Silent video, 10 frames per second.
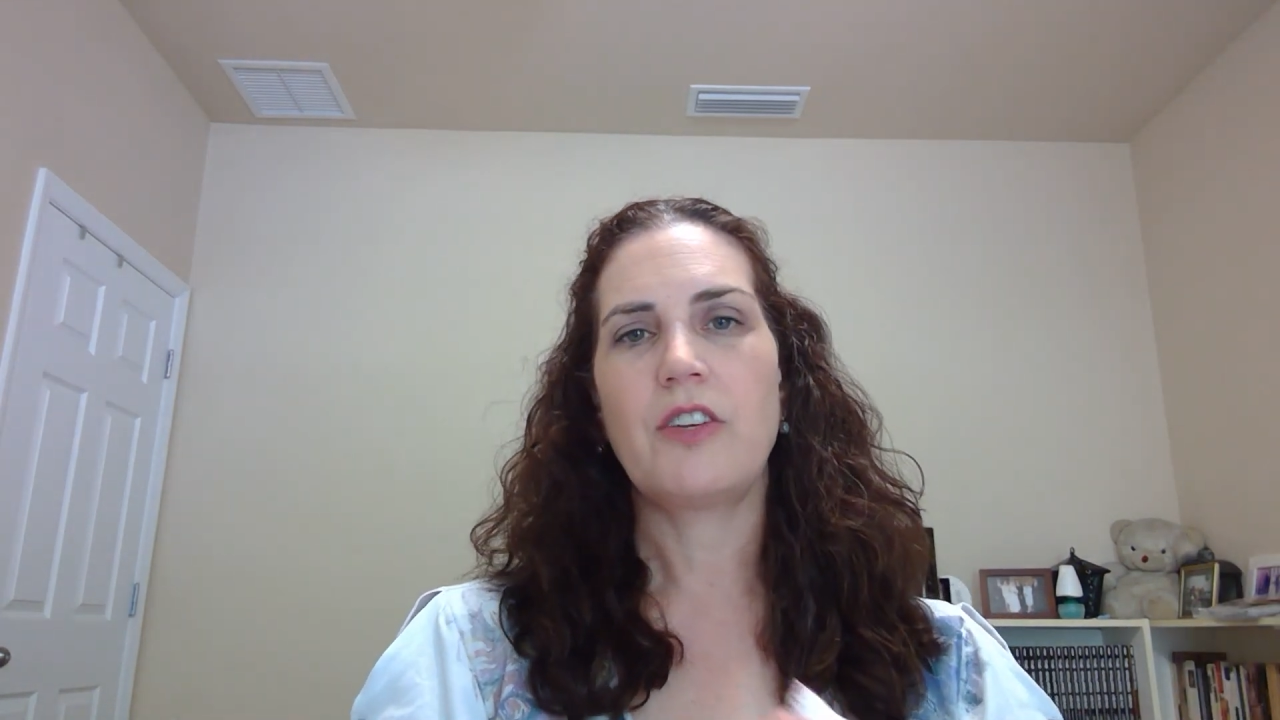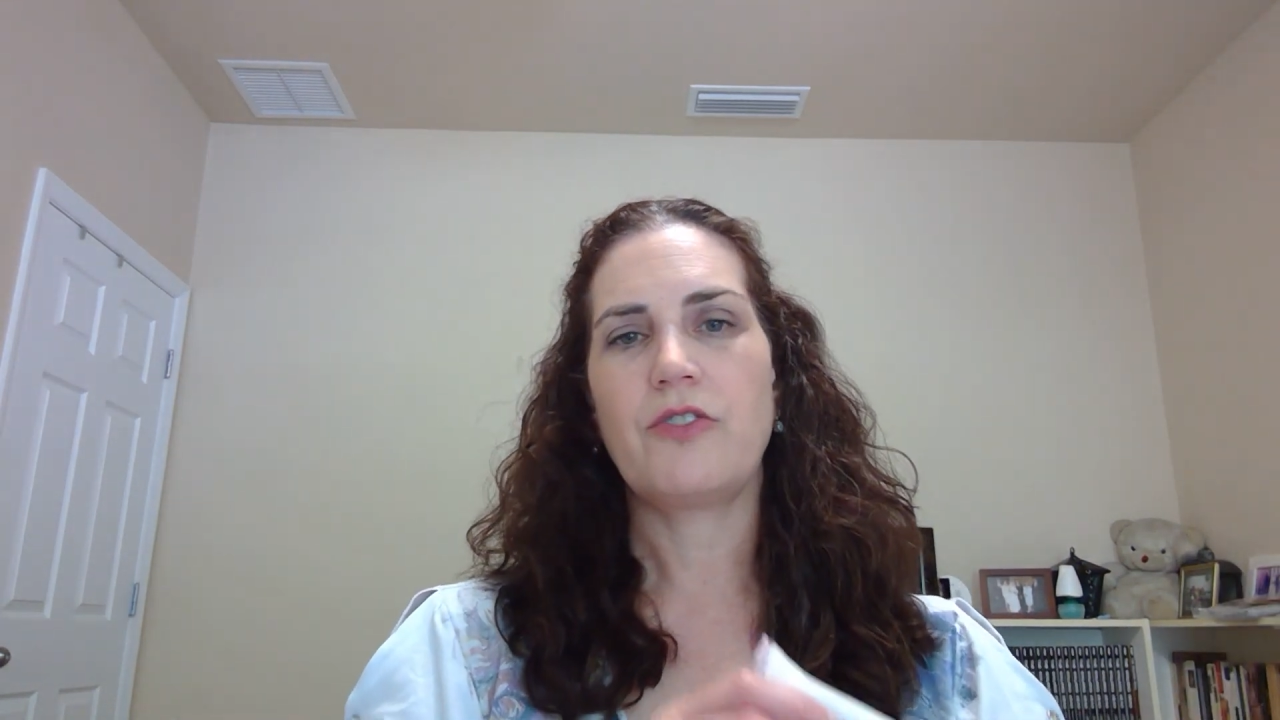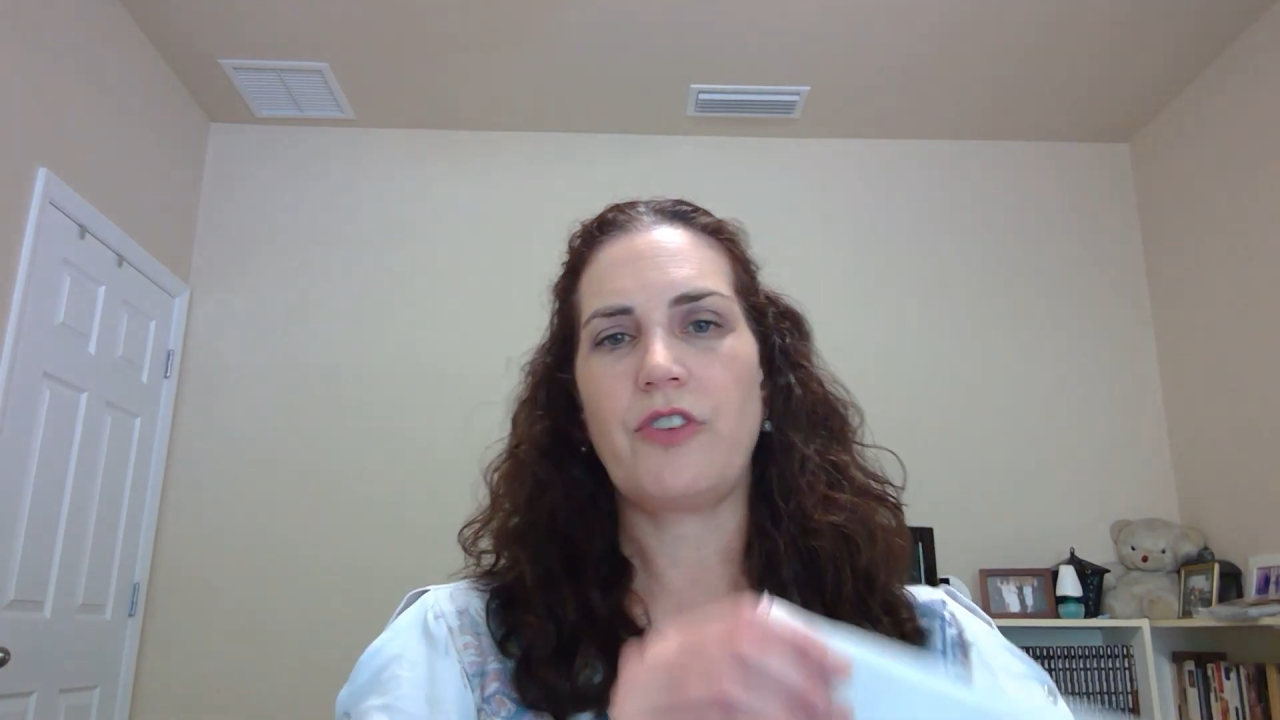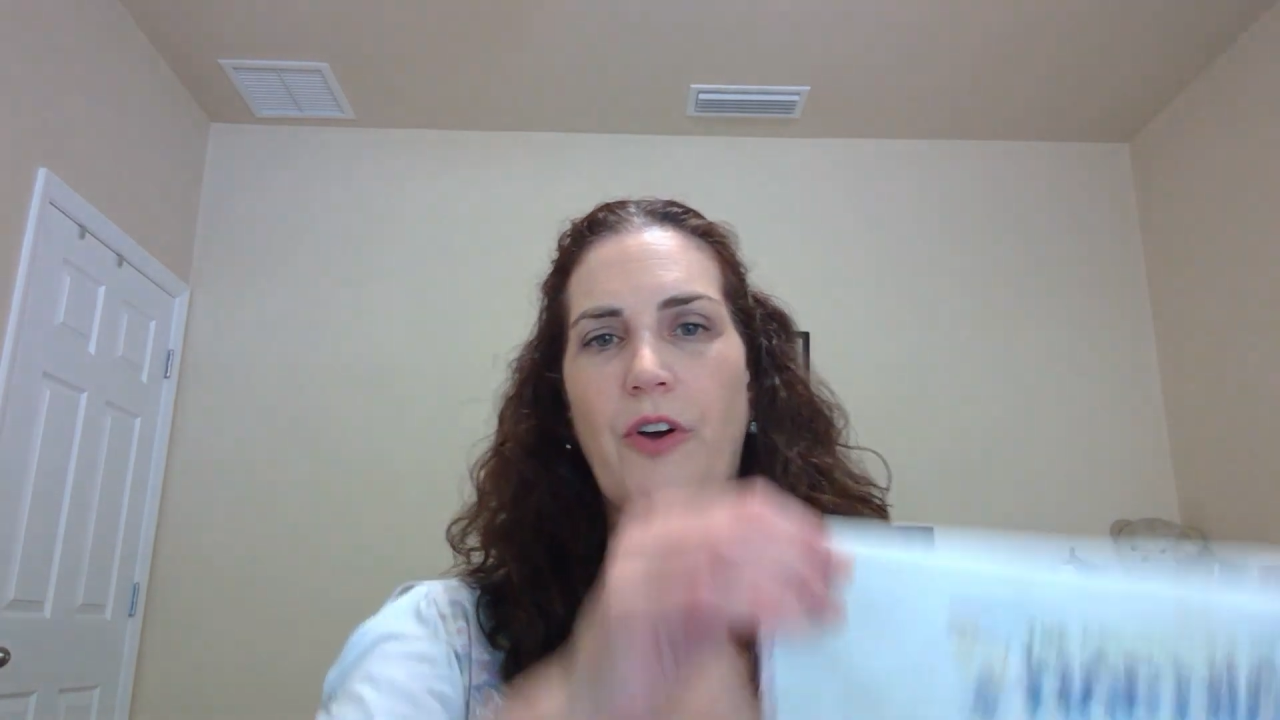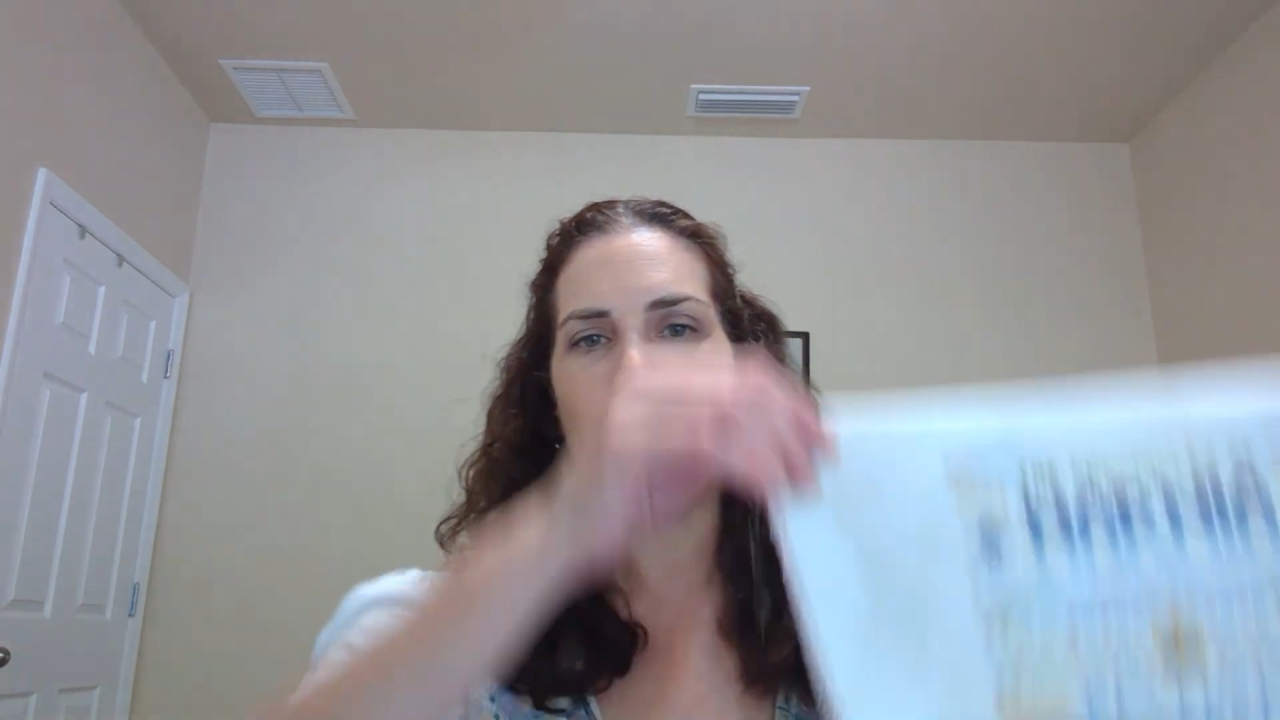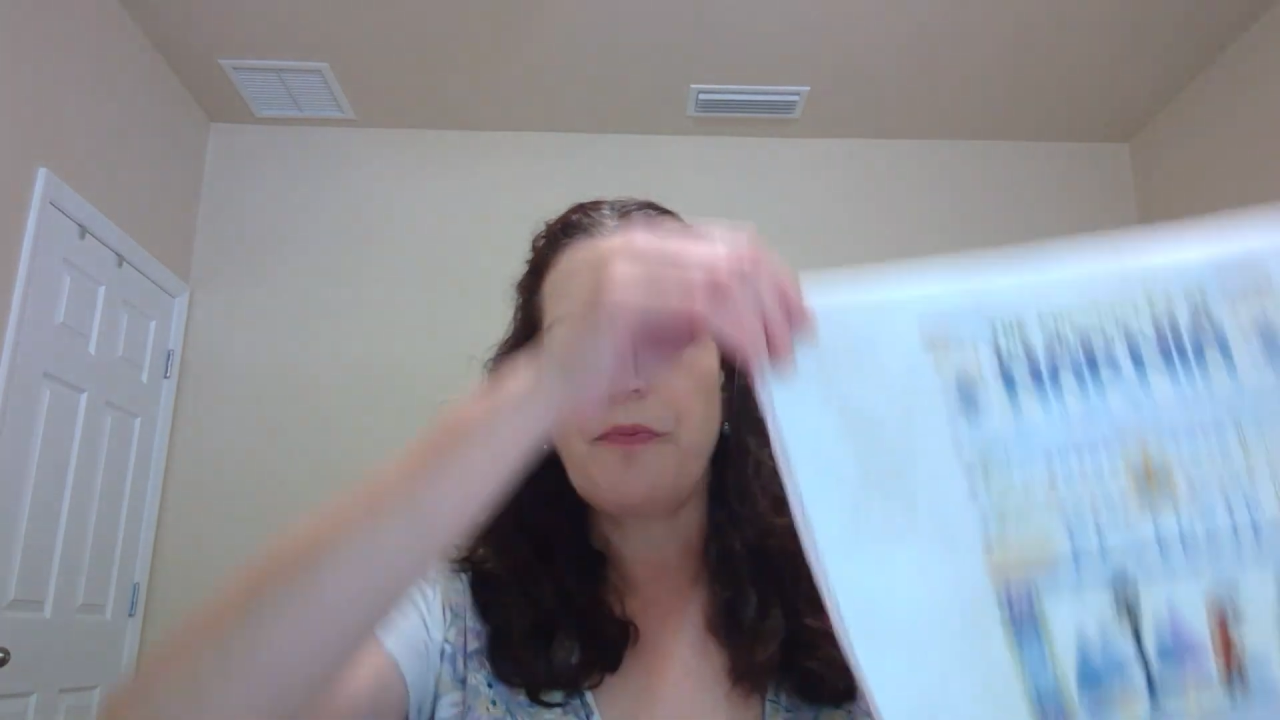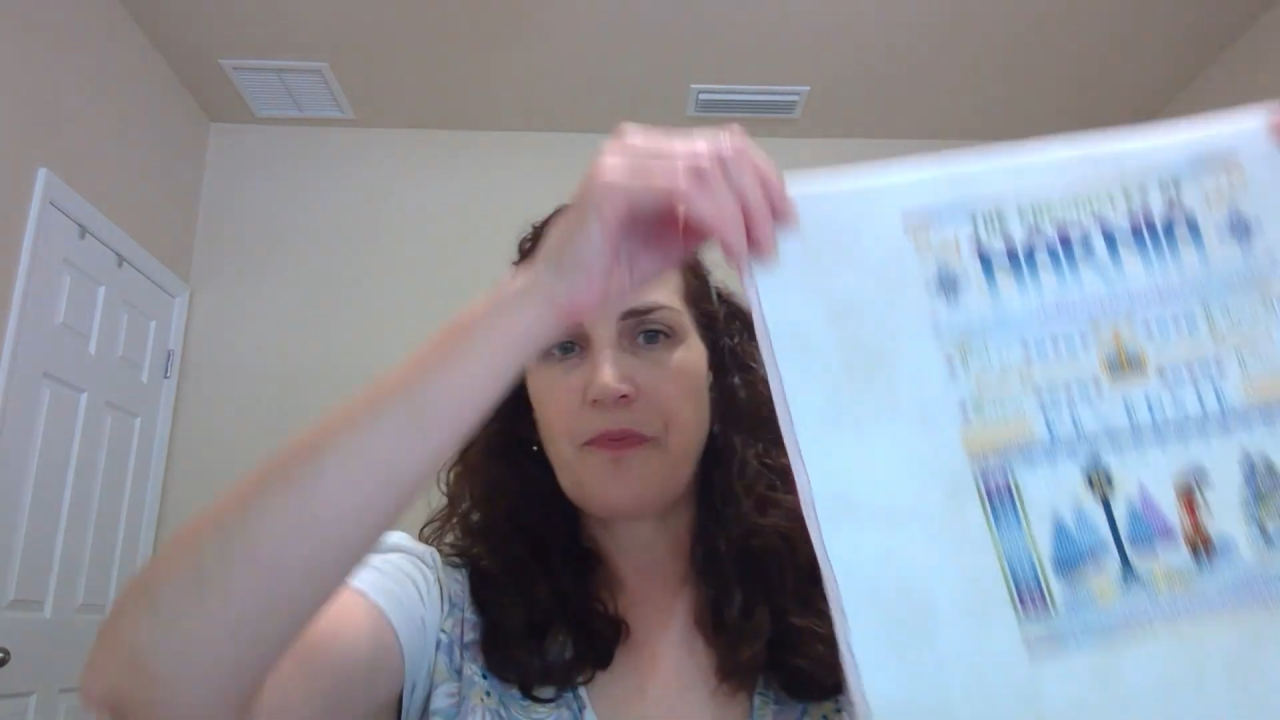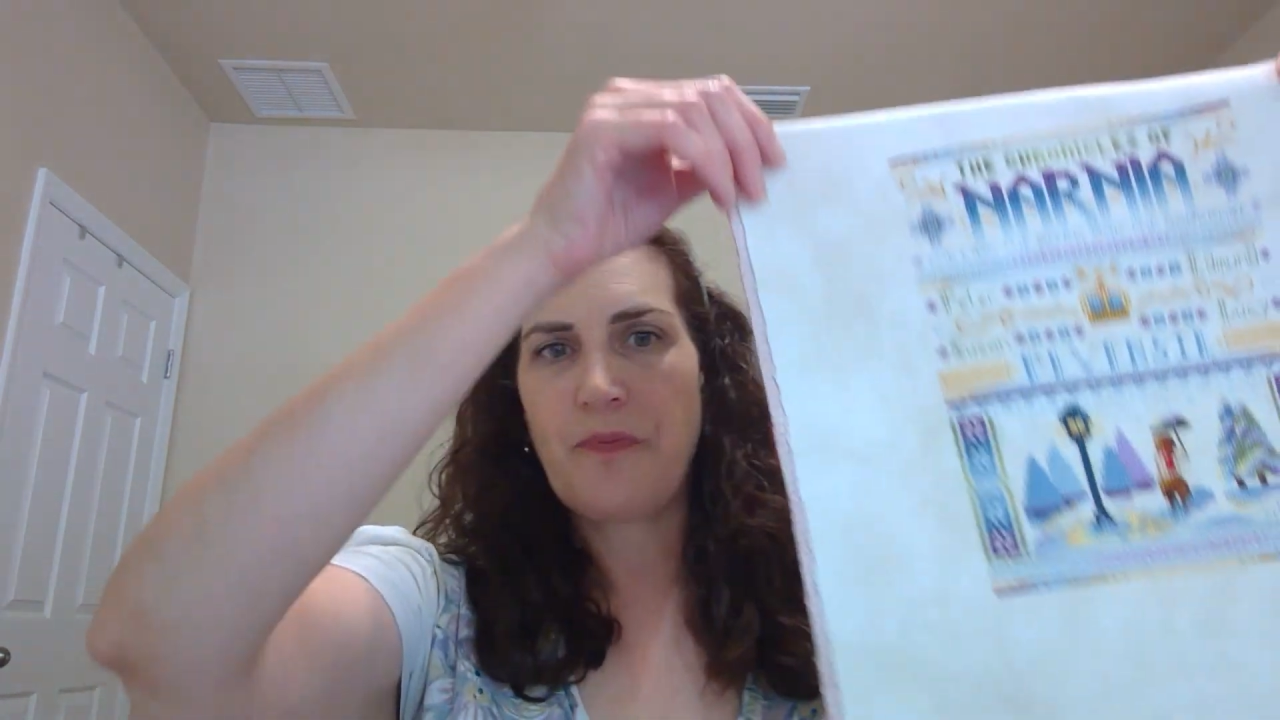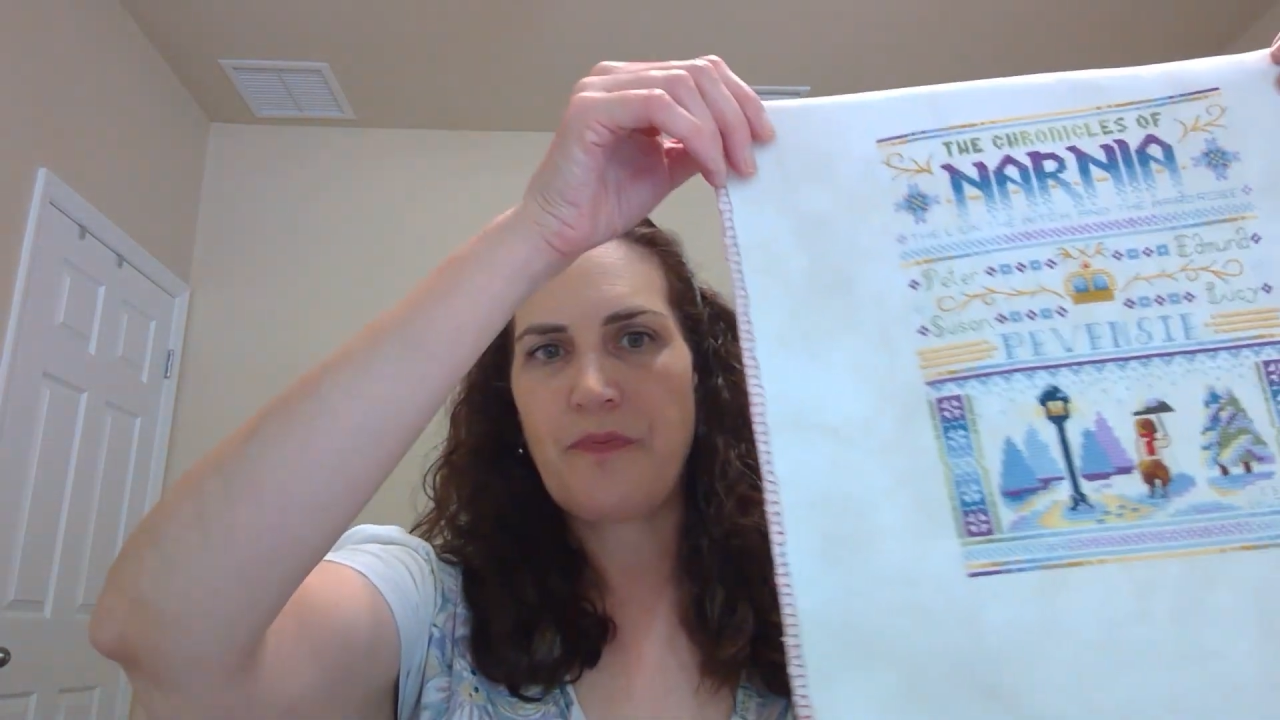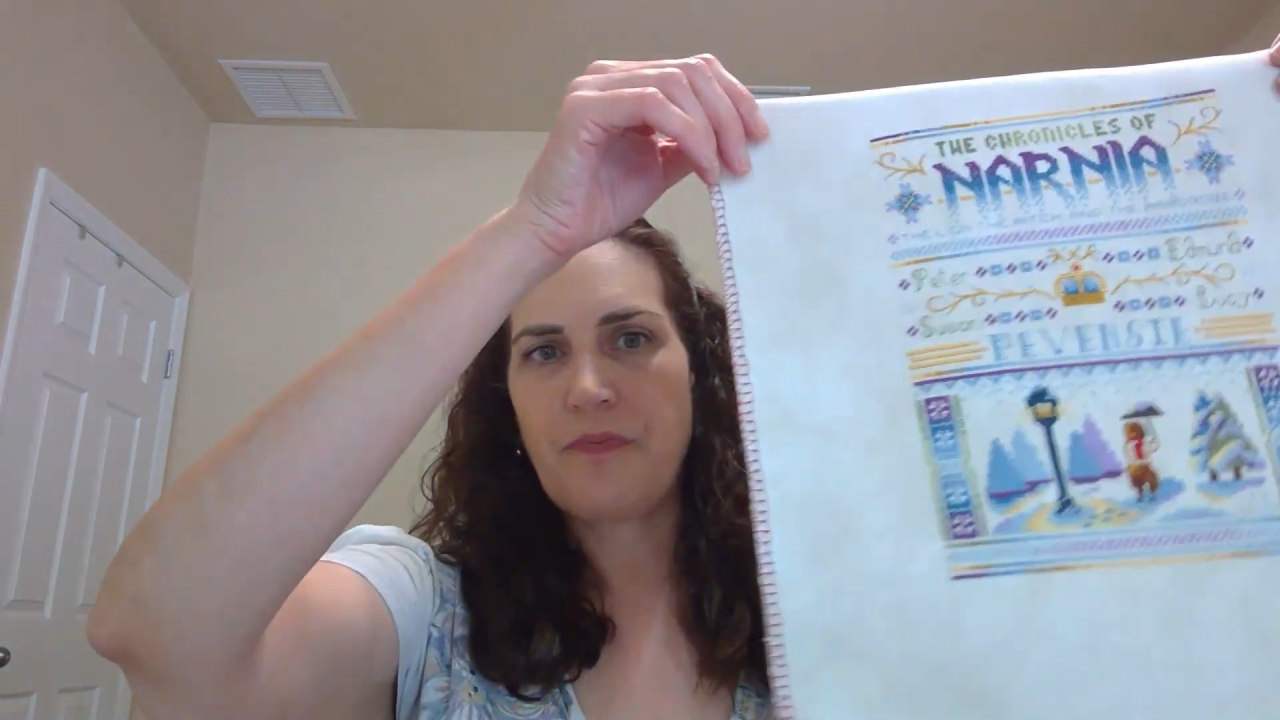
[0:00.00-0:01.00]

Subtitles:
So